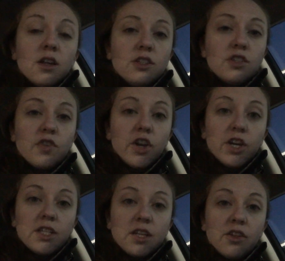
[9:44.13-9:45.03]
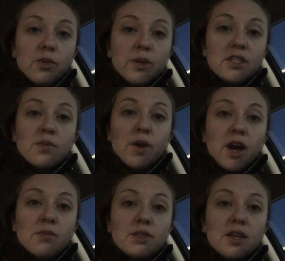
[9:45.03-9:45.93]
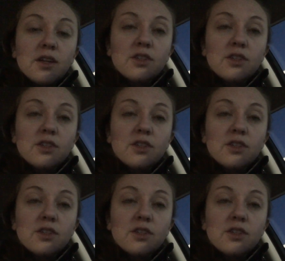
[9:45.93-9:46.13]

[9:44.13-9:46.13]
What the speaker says: just various other bits and bobs.